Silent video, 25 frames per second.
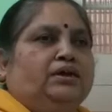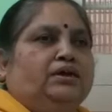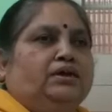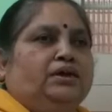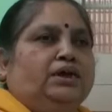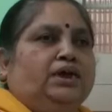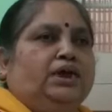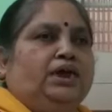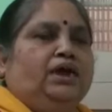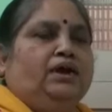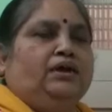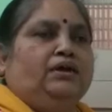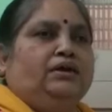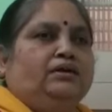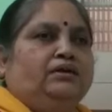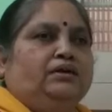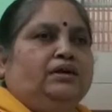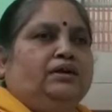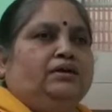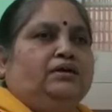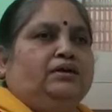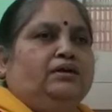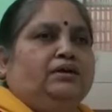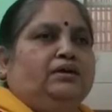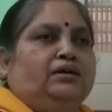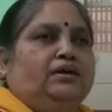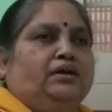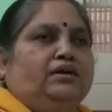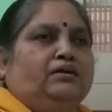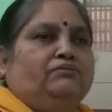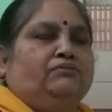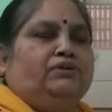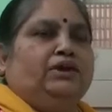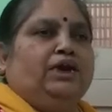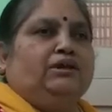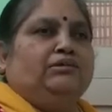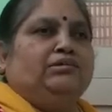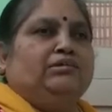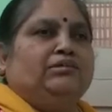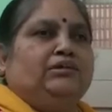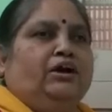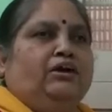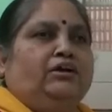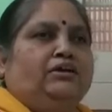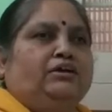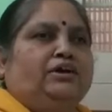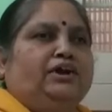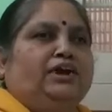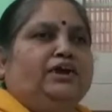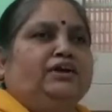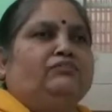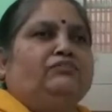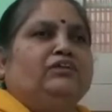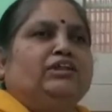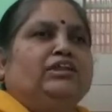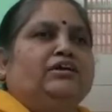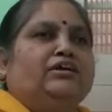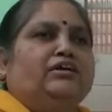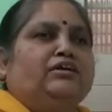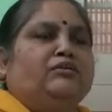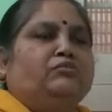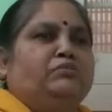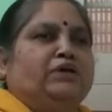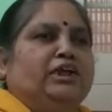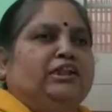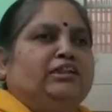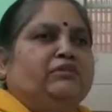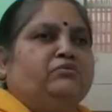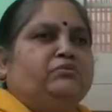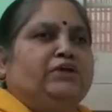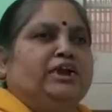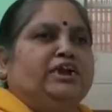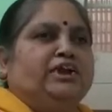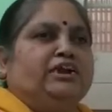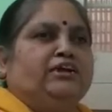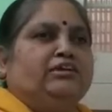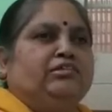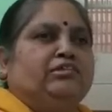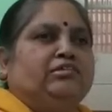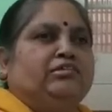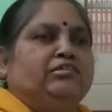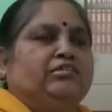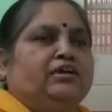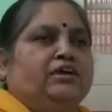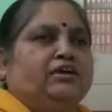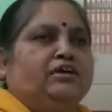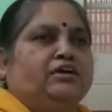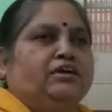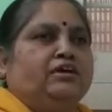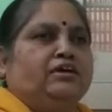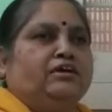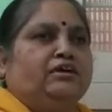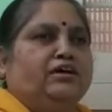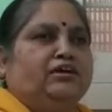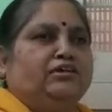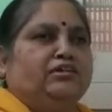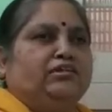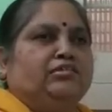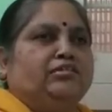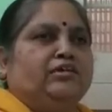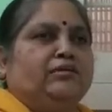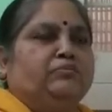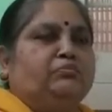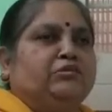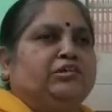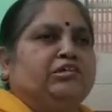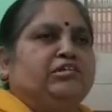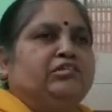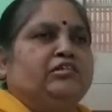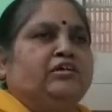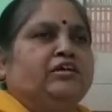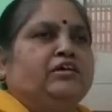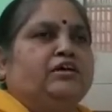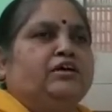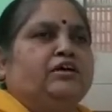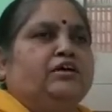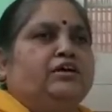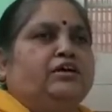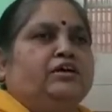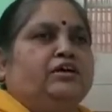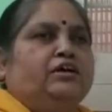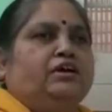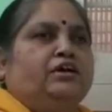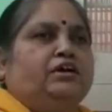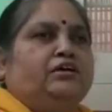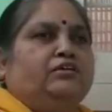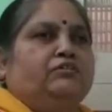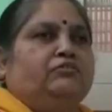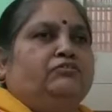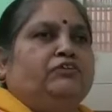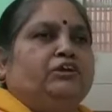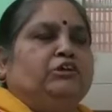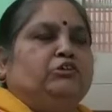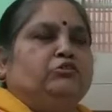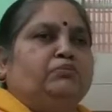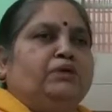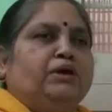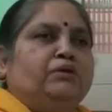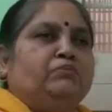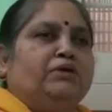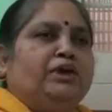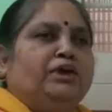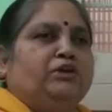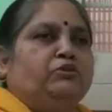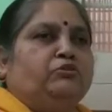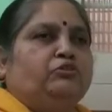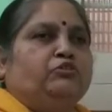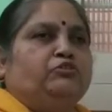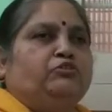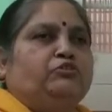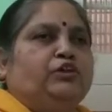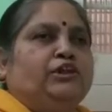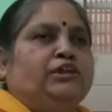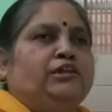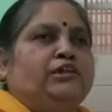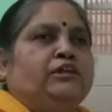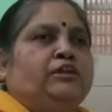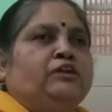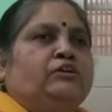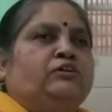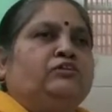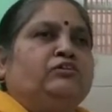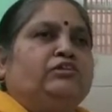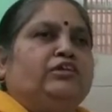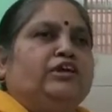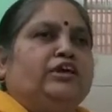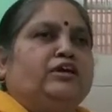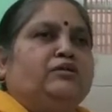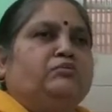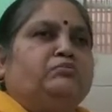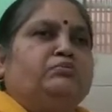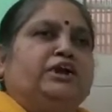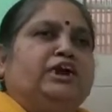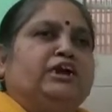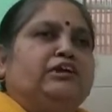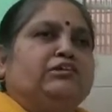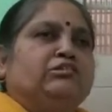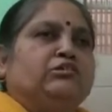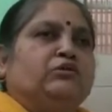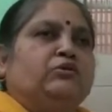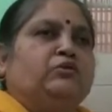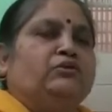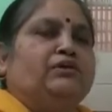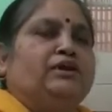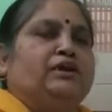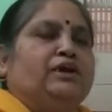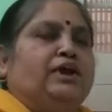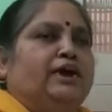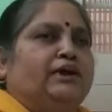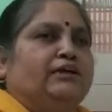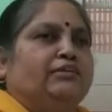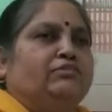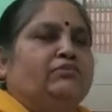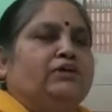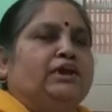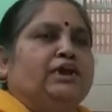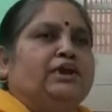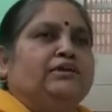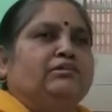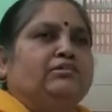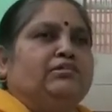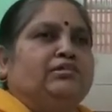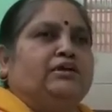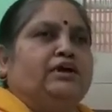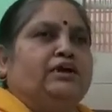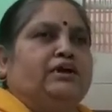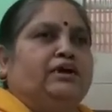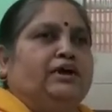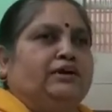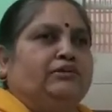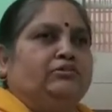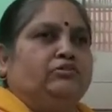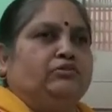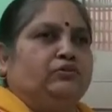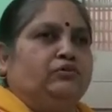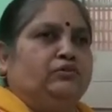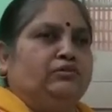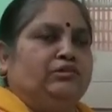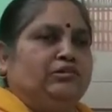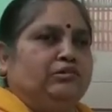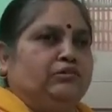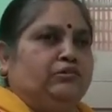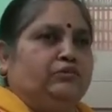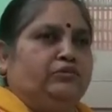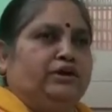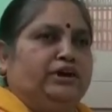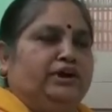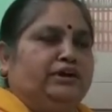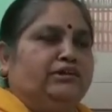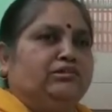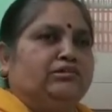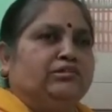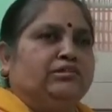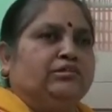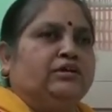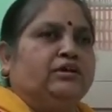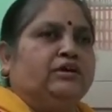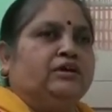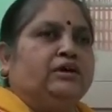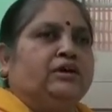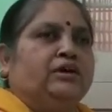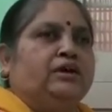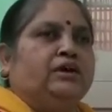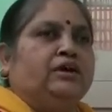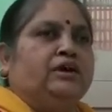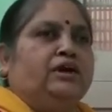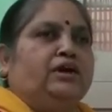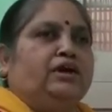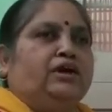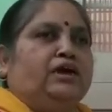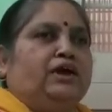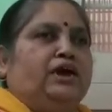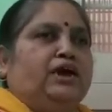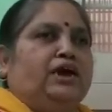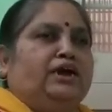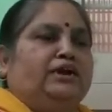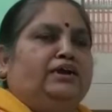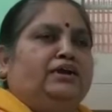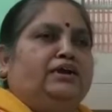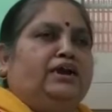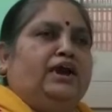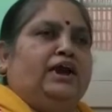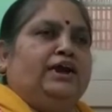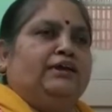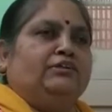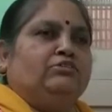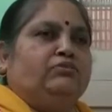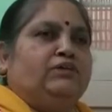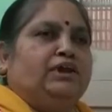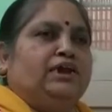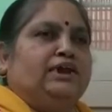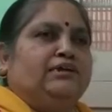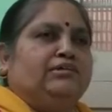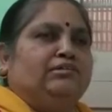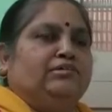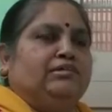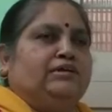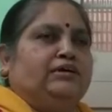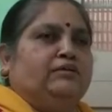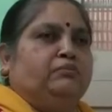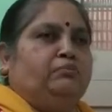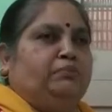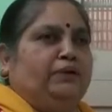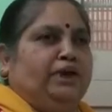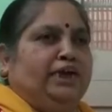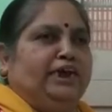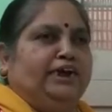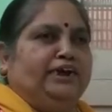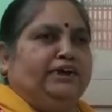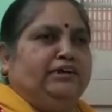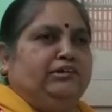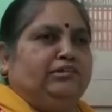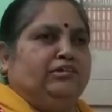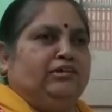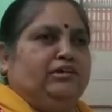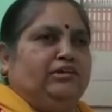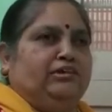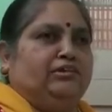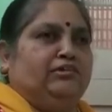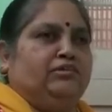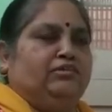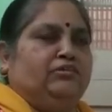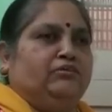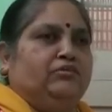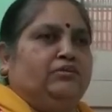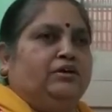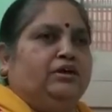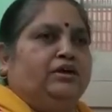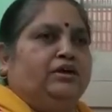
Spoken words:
Here we are starting with the mathematics concepts which may be useful to the middle school as well as the high school students and as well as their parents also.